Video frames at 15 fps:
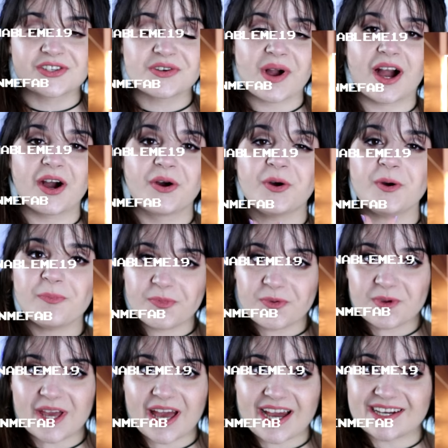So I hope you
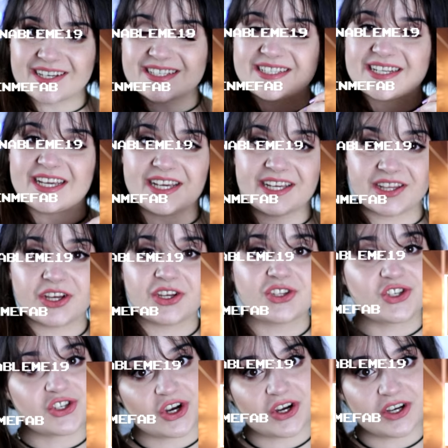guys
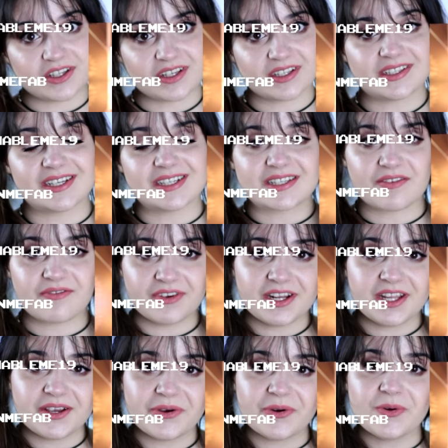enjoyed this
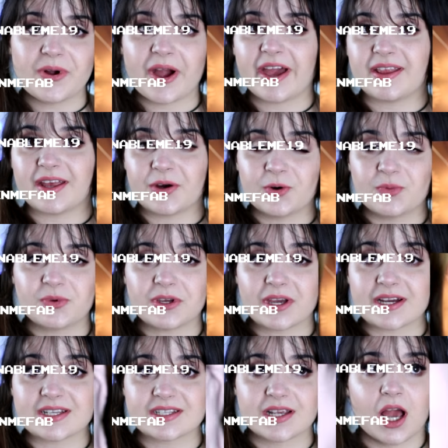video, and I hope you
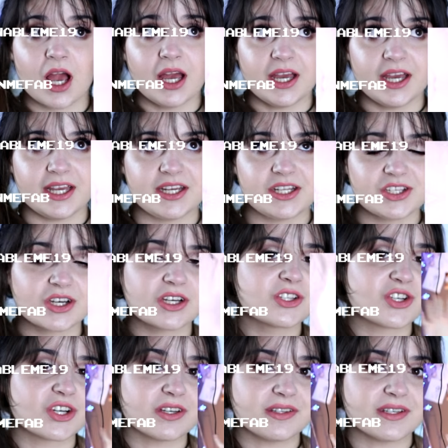guys
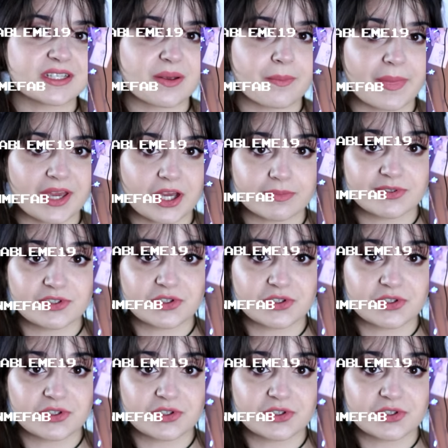enjoyed this makeup